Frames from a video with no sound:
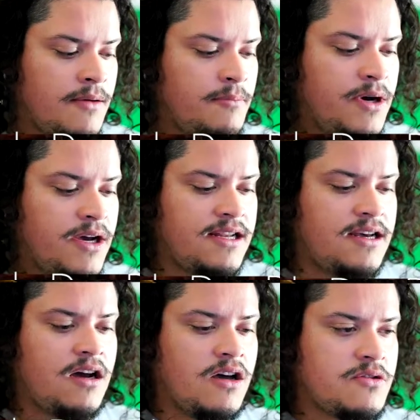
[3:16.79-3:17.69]
But
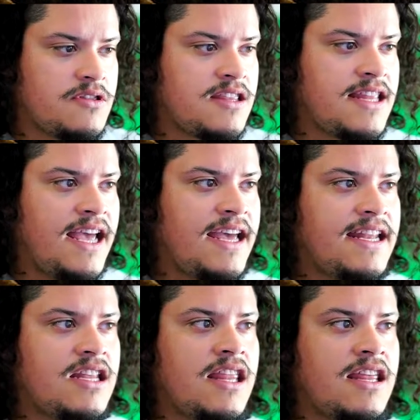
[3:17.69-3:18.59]
other than that,
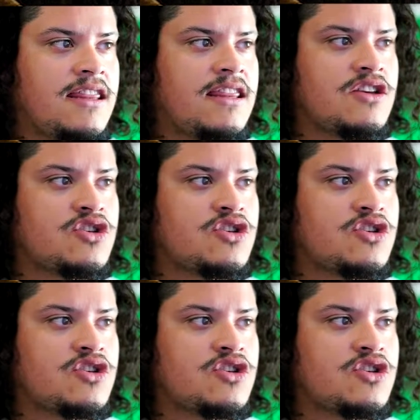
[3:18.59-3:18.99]
the